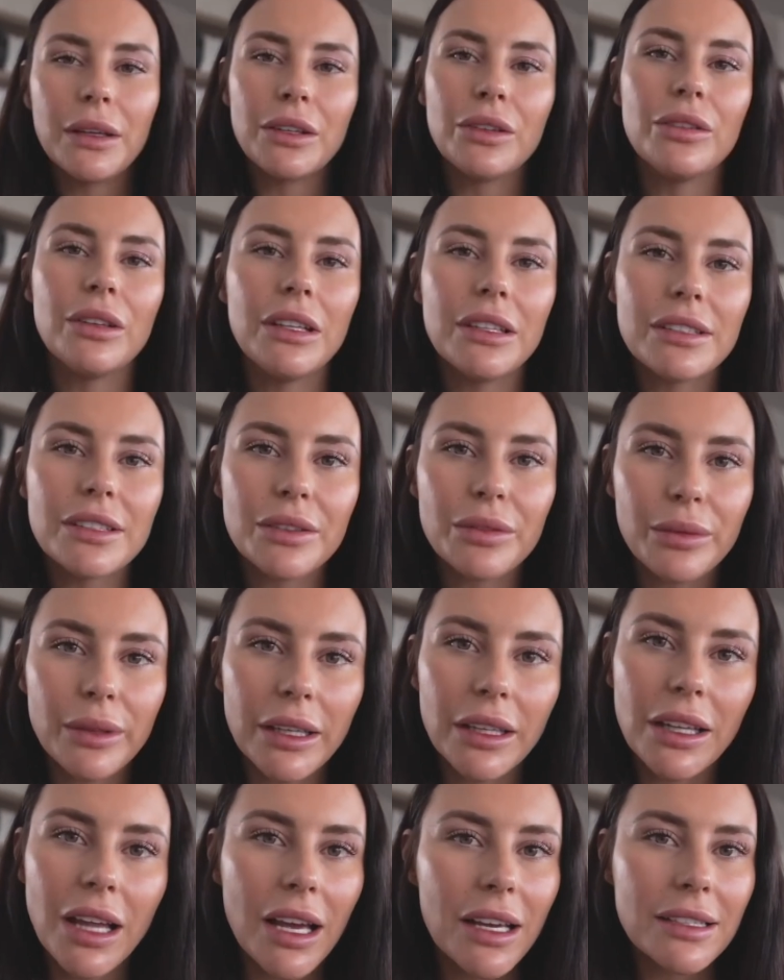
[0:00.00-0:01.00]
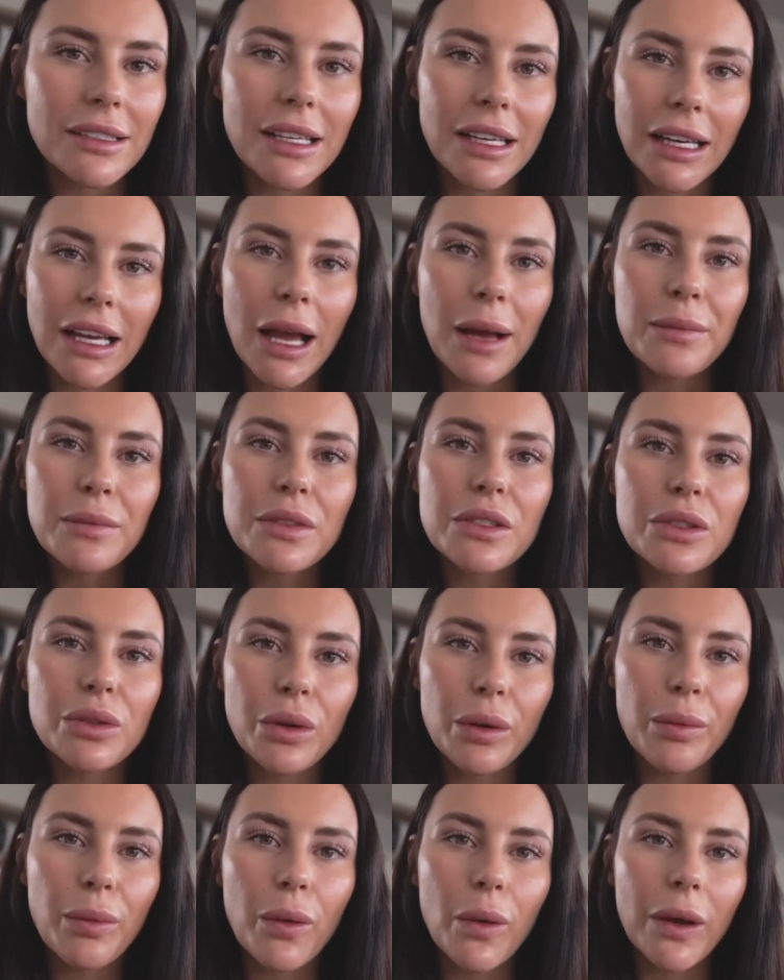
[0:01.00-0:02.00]
But you need to realize it comes to
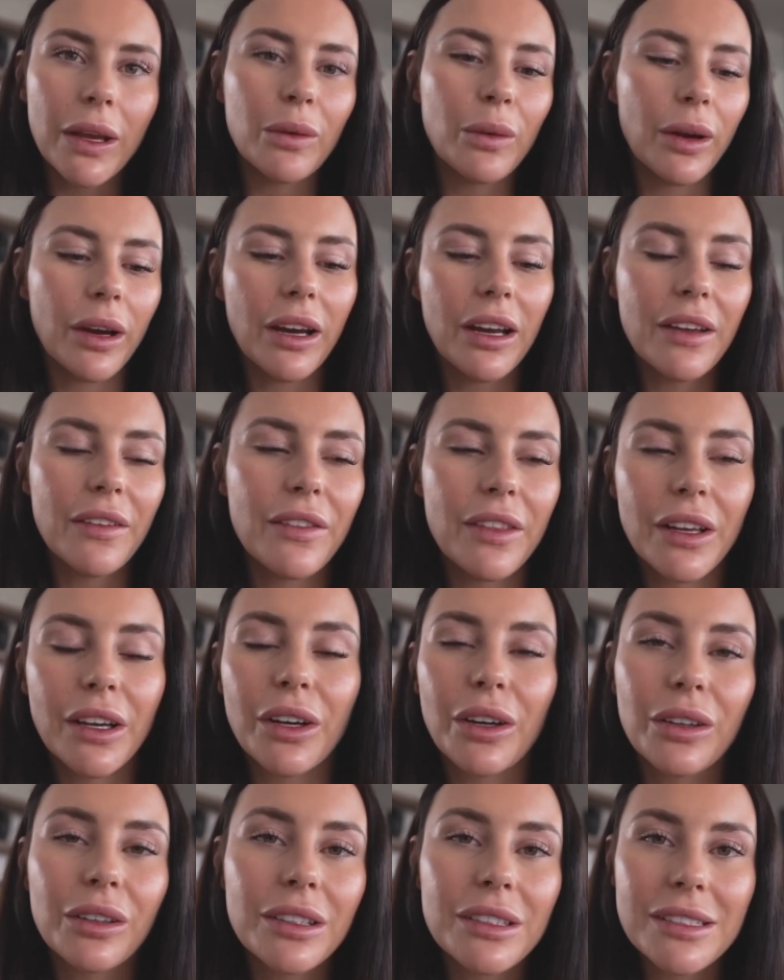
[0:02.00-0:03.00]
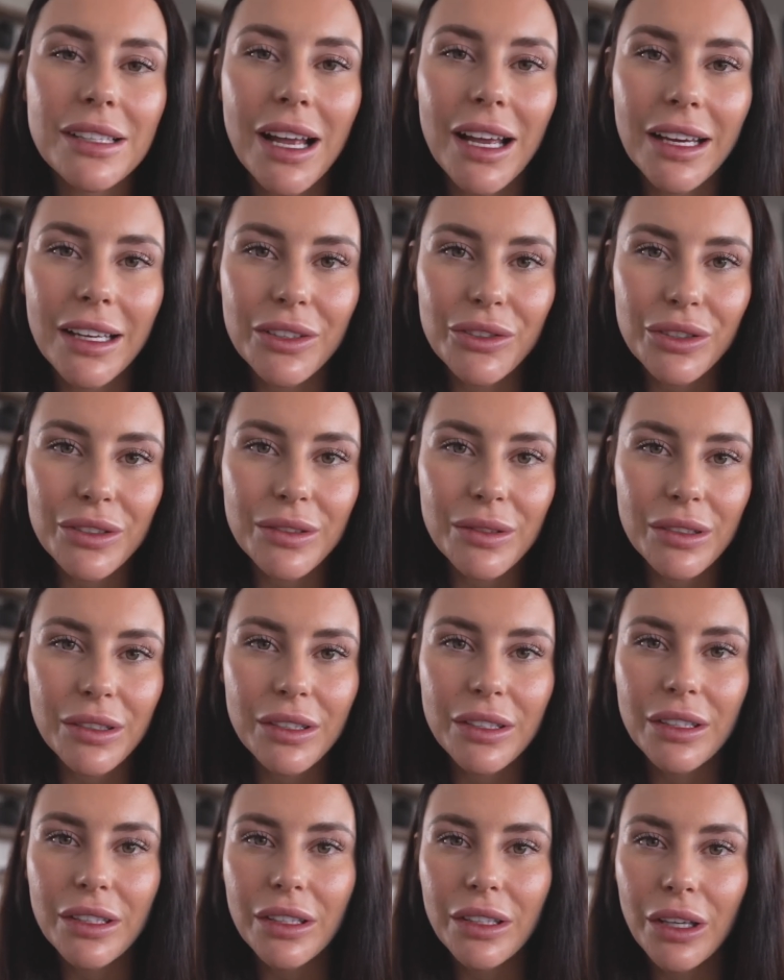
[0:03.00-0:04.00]
a point where if the girl is not
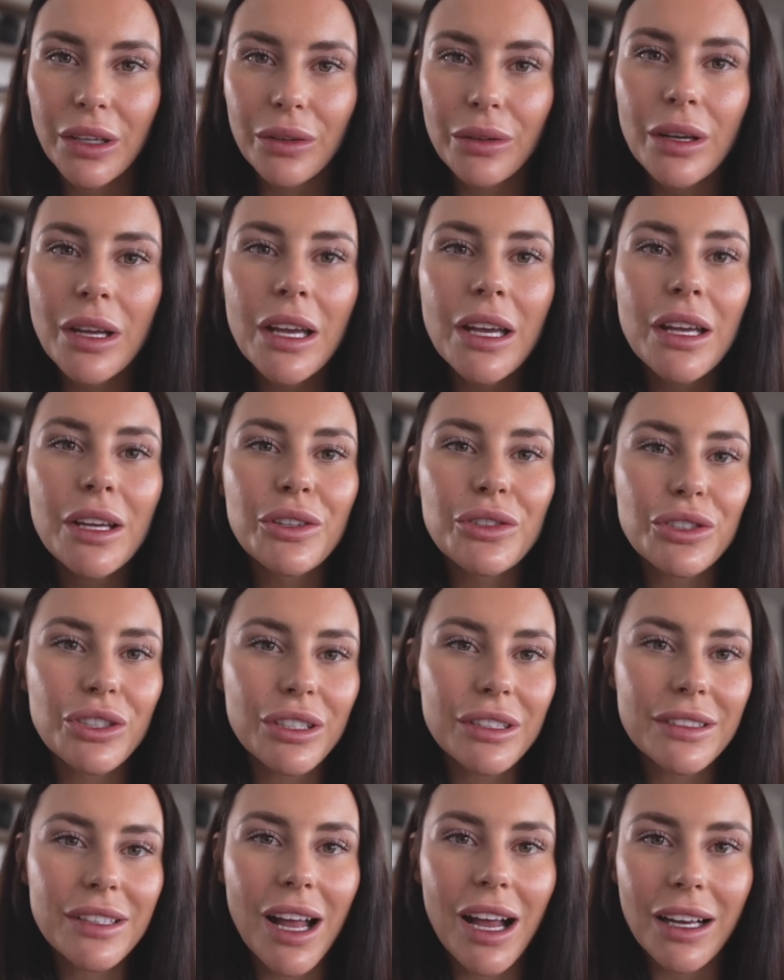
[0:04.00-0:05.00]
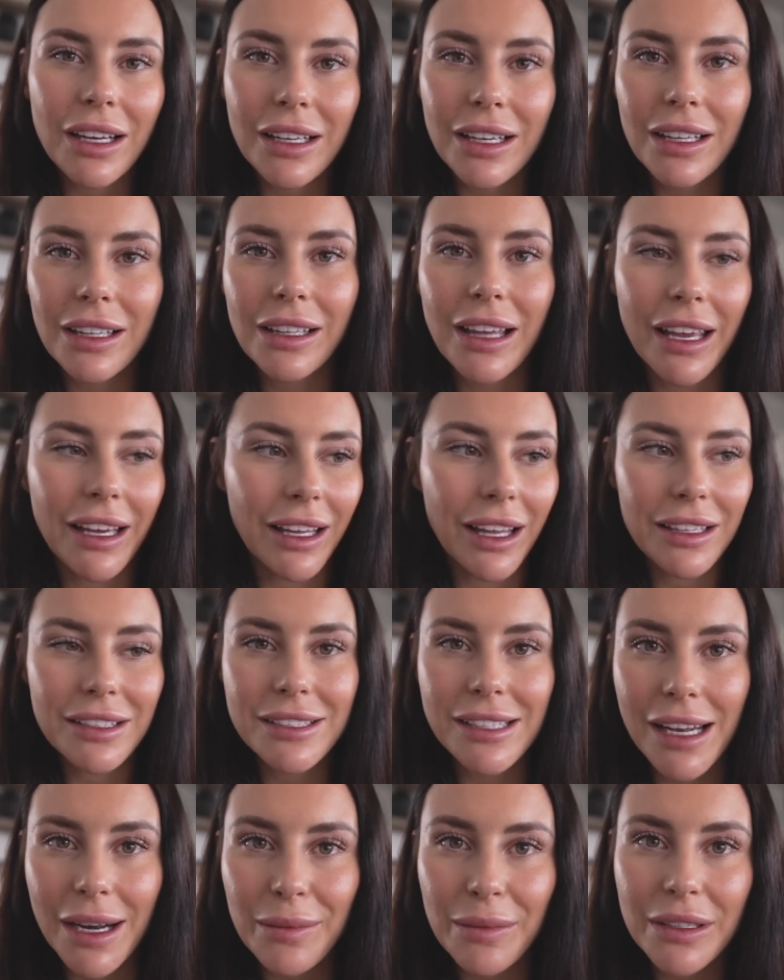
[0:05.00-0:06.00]
interested in you, she's not going to like
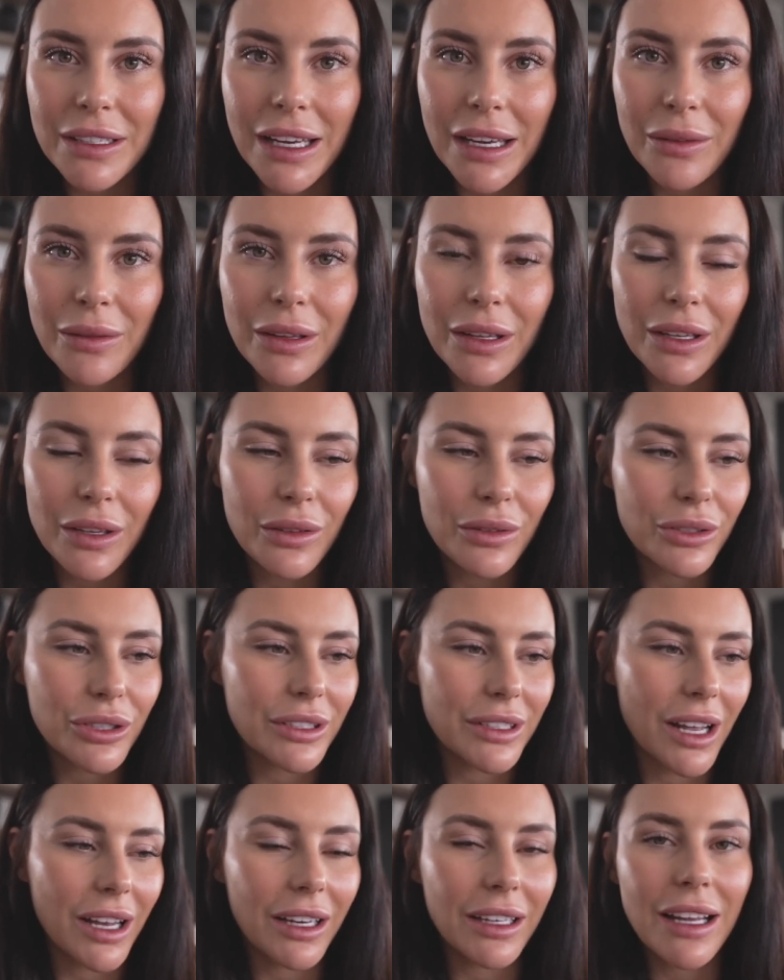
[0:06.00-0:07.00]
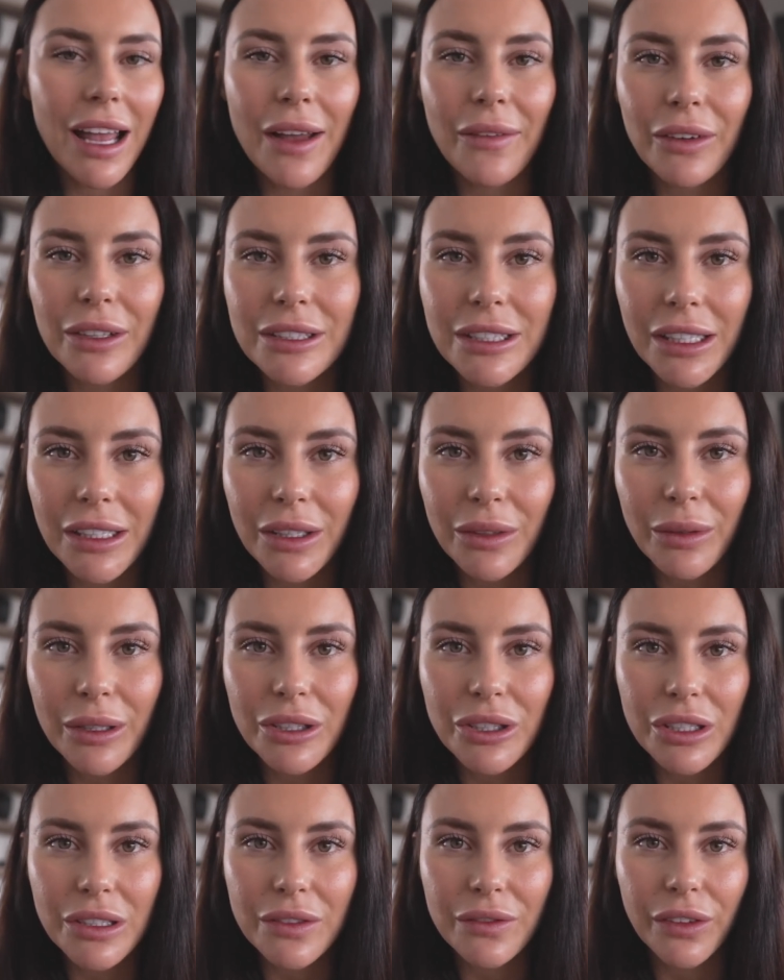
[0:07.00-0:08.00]
set up the date with you. She's not going to ever tell you
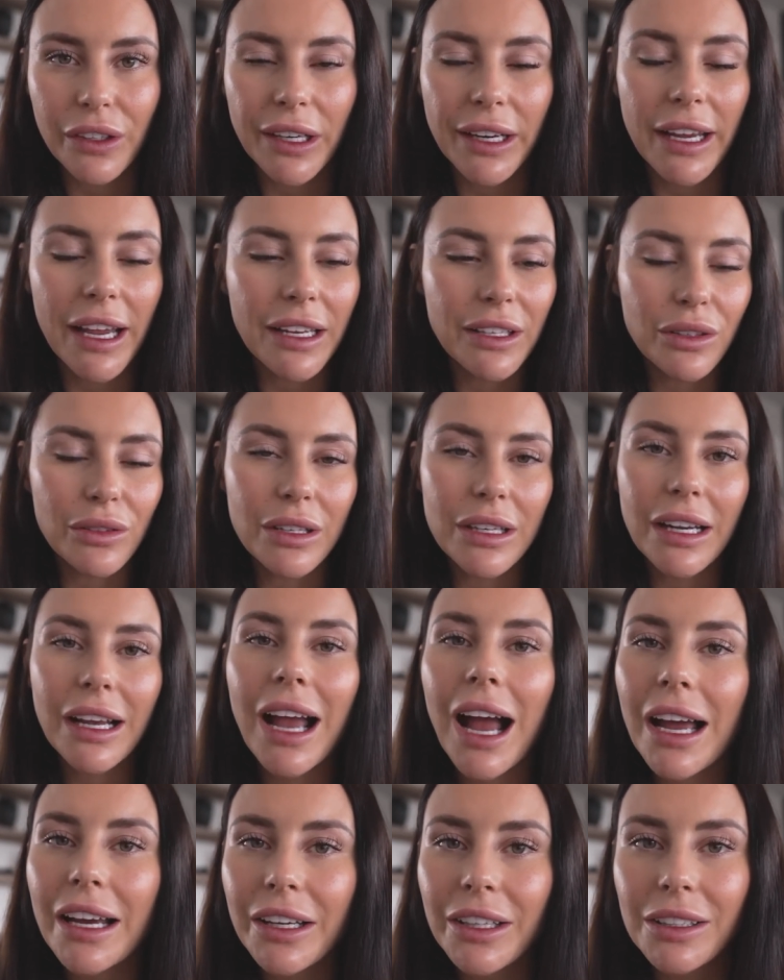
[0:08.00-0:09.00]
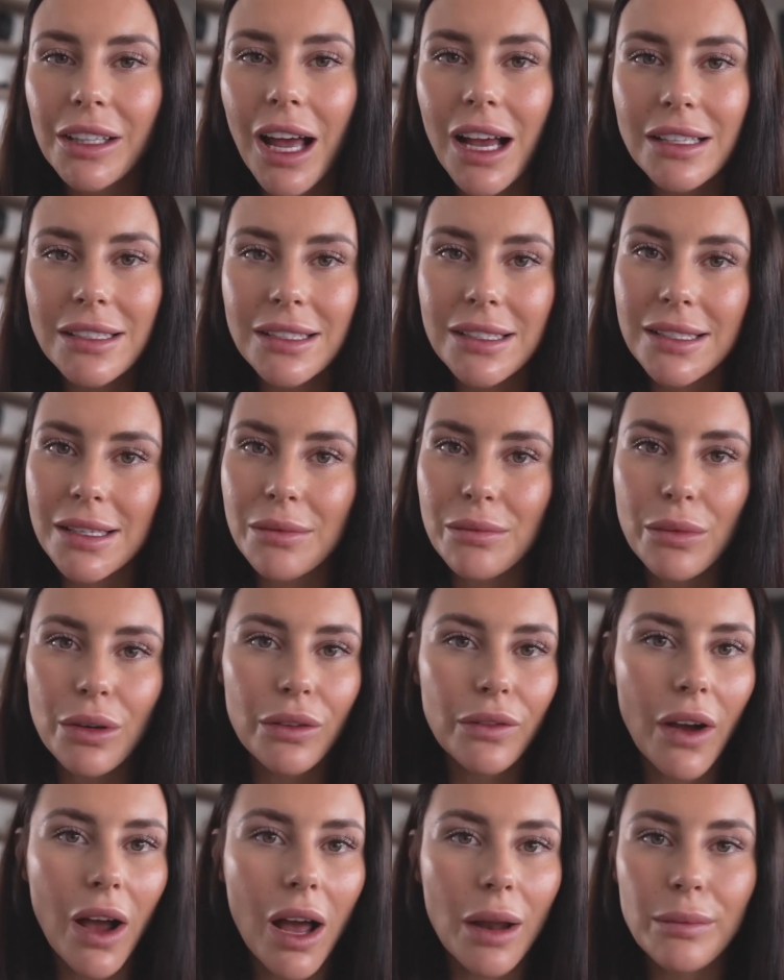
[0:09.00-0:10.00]
when she's free, and you need to cut your losses and
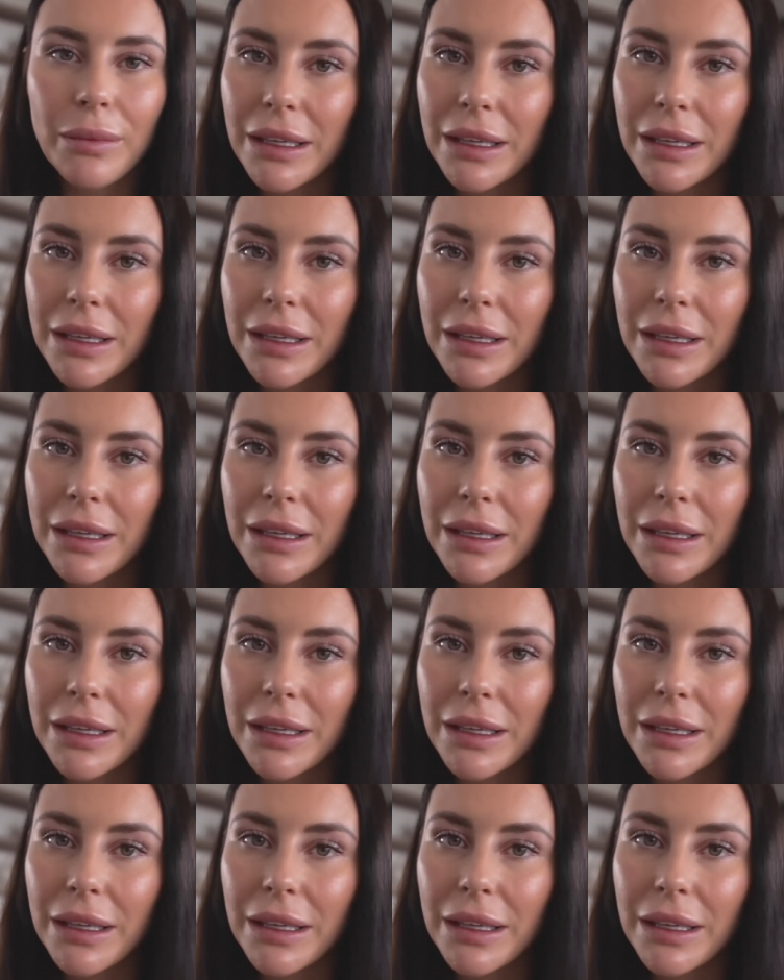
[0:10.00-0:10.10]
move on.